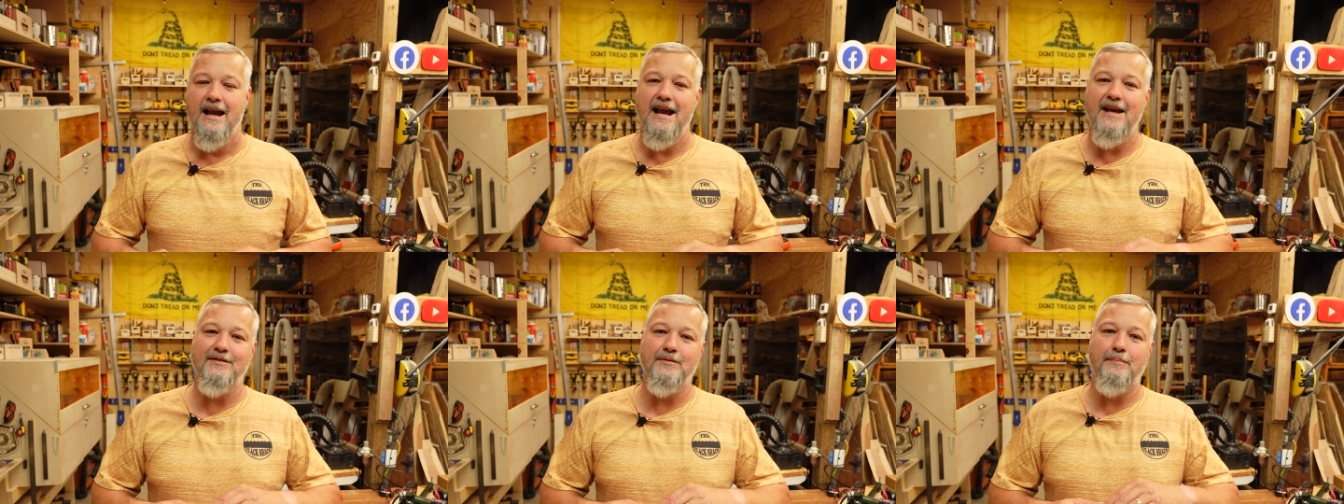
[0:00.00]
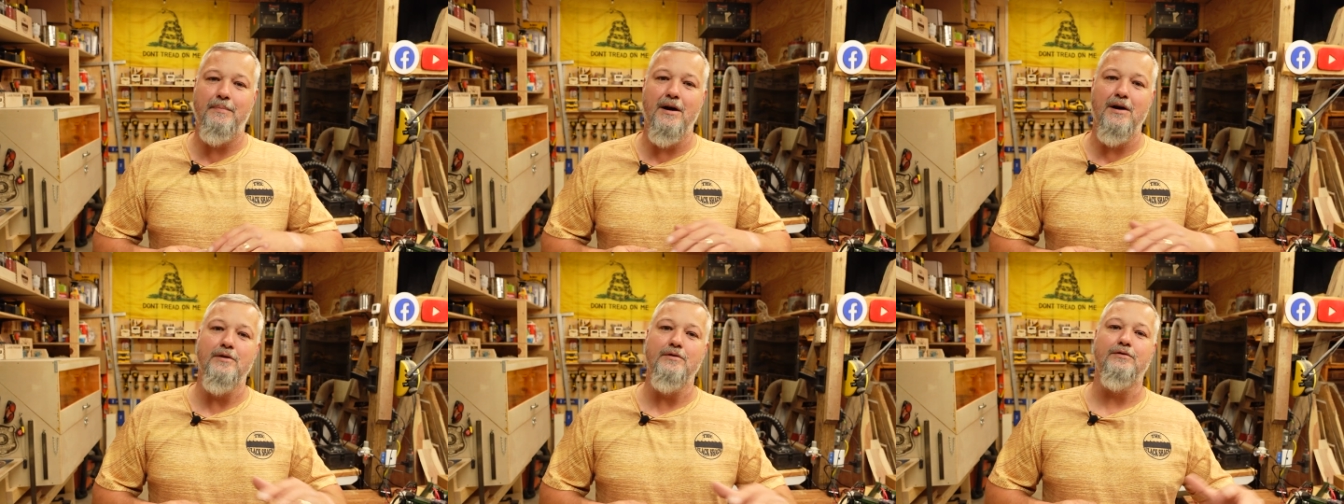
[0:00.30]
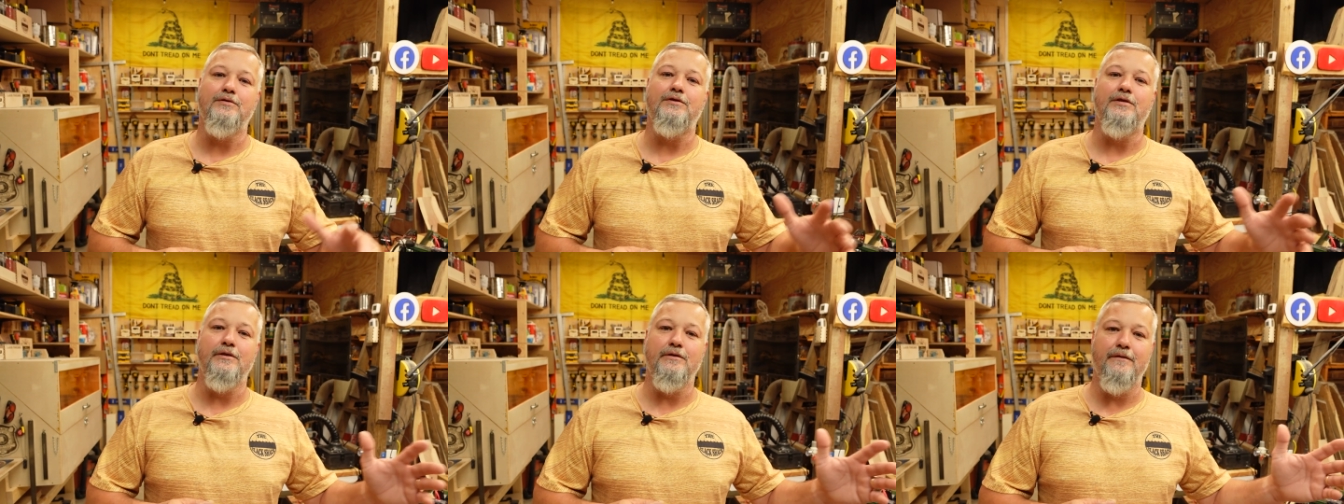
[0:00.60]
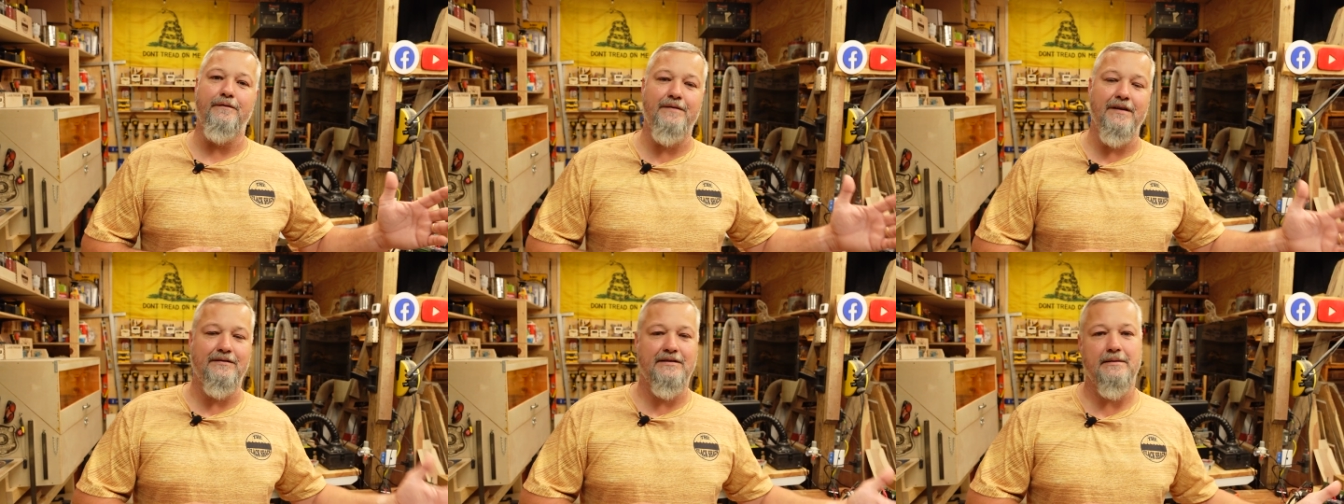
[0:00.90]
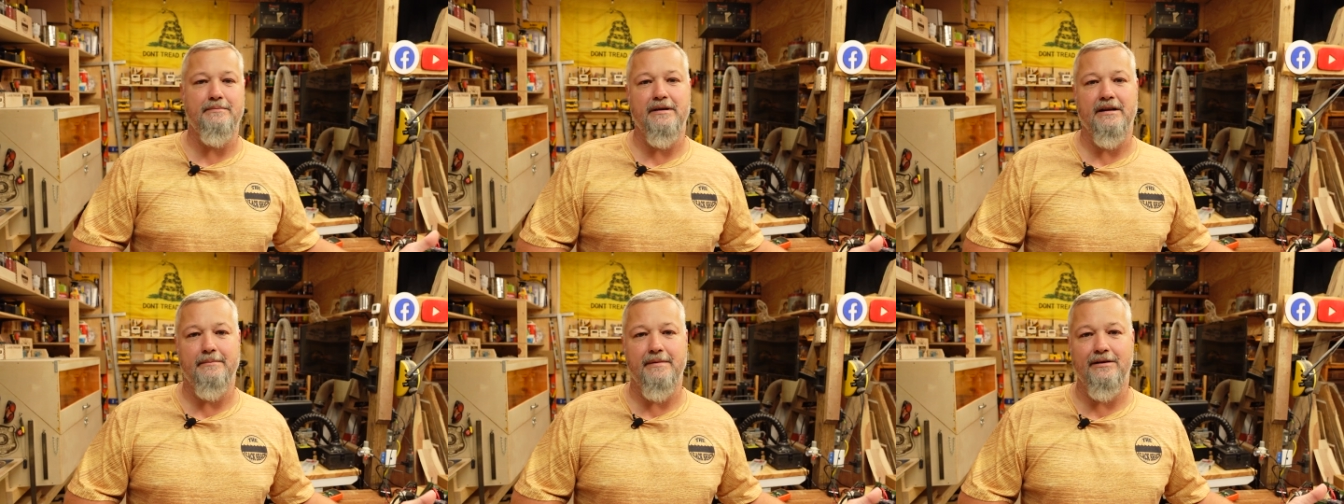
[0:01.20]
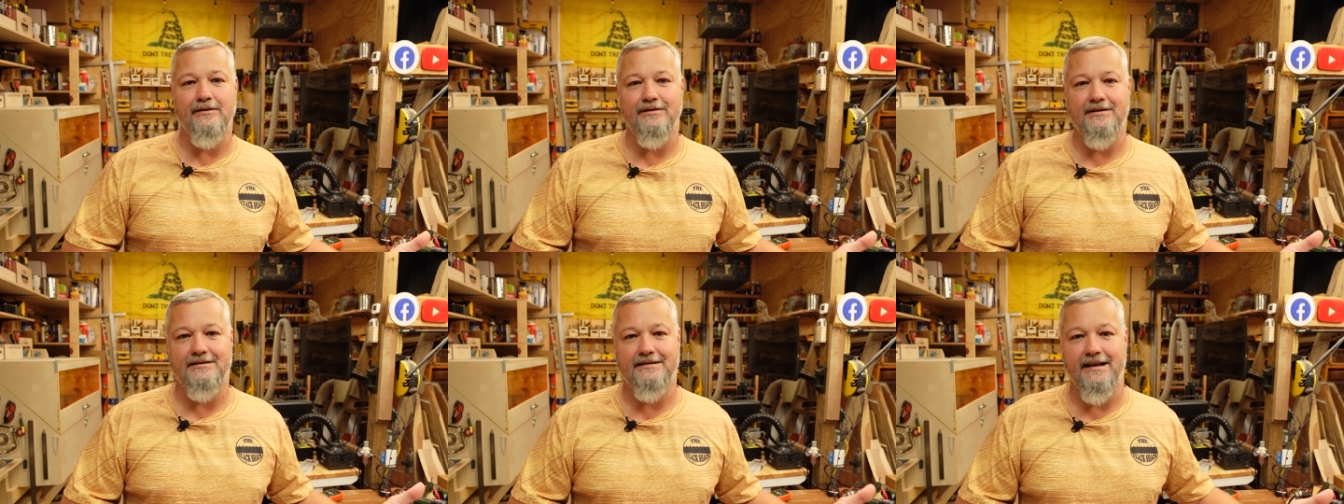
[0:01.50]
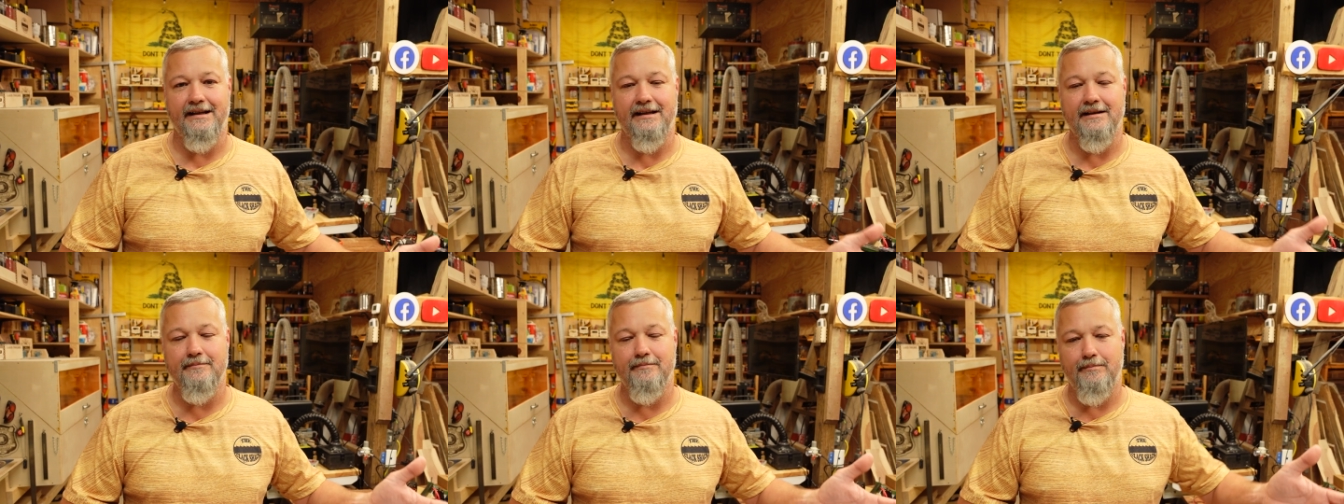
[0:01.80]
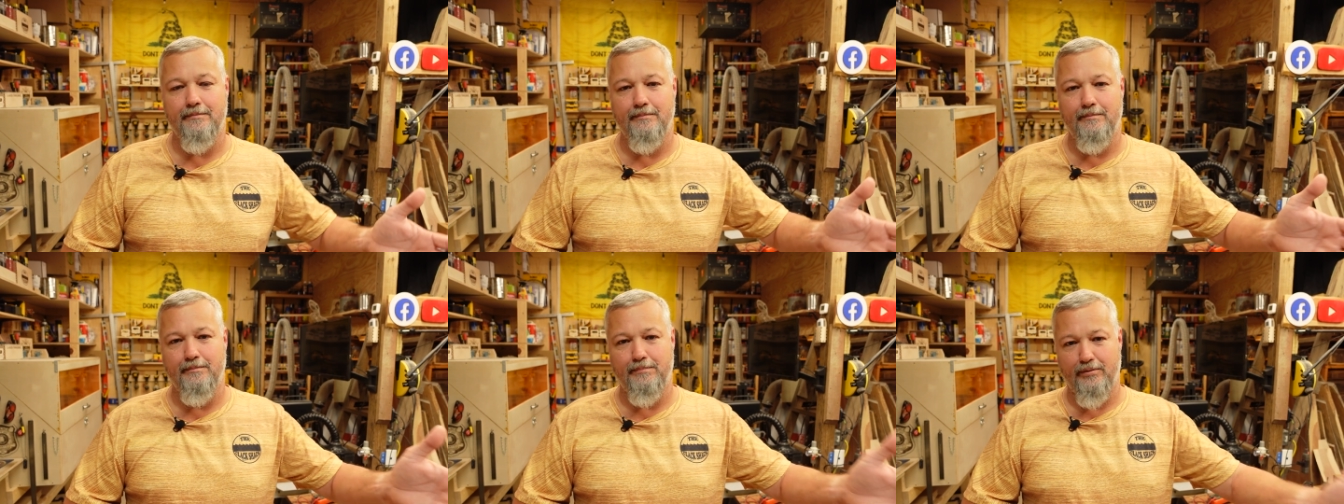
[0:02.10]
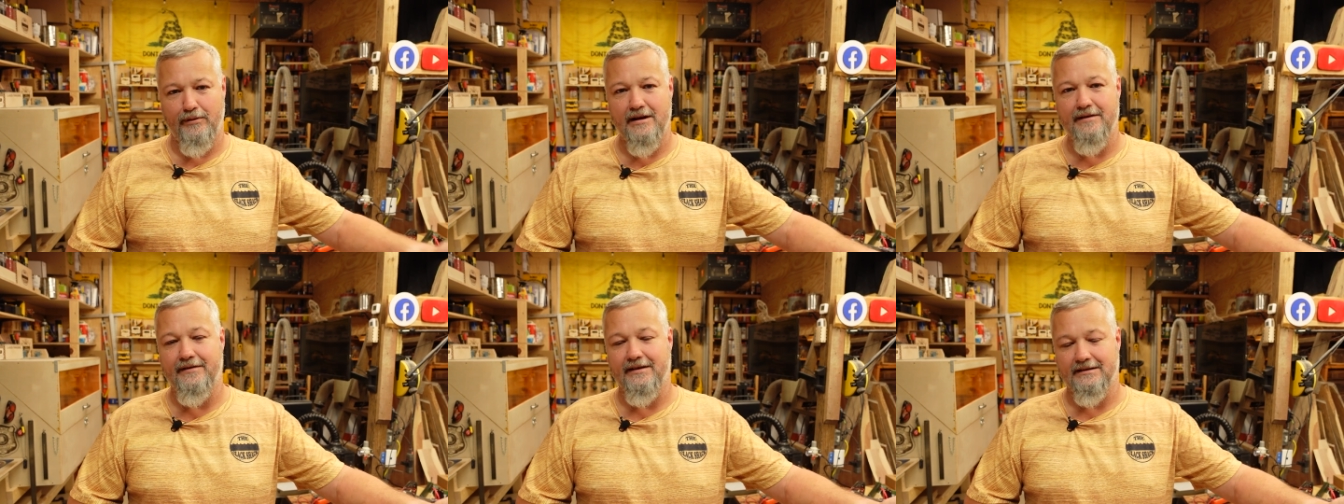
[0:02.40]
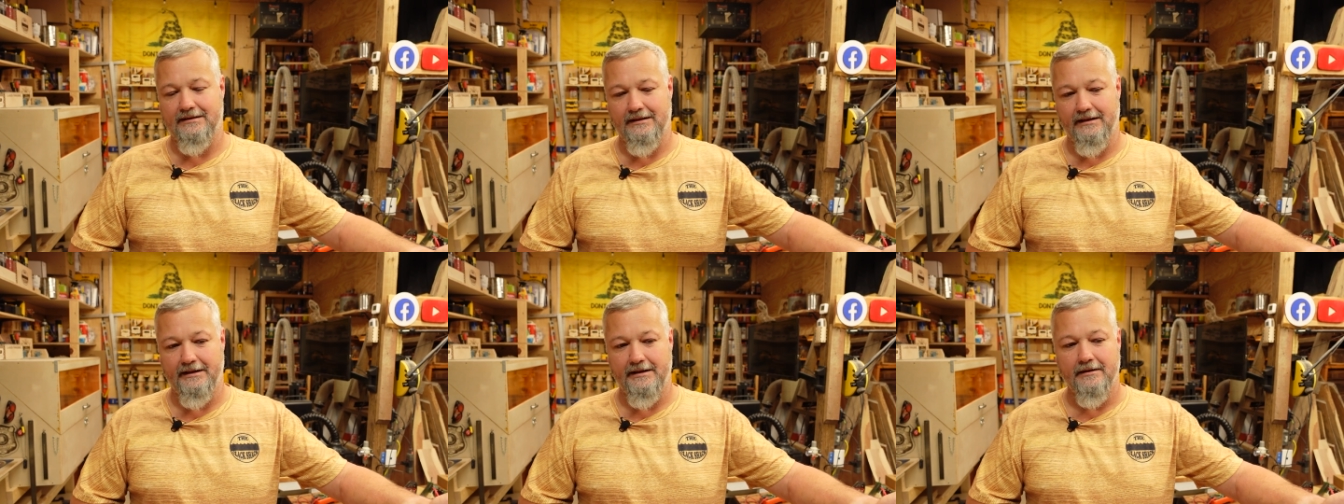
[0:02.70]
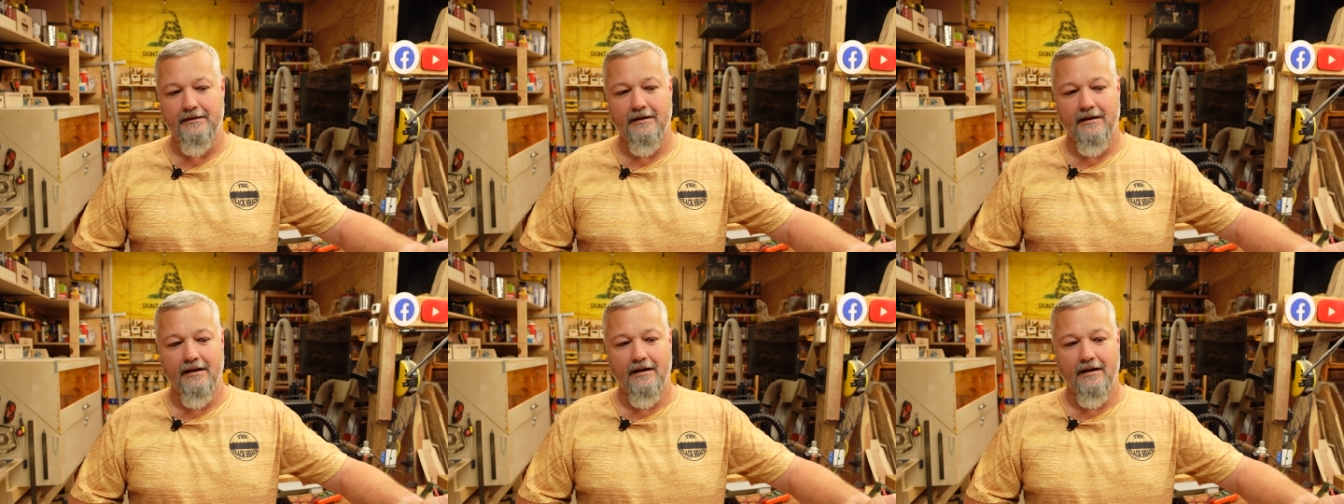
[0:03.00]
as opposed to 50 millimeters a second previously.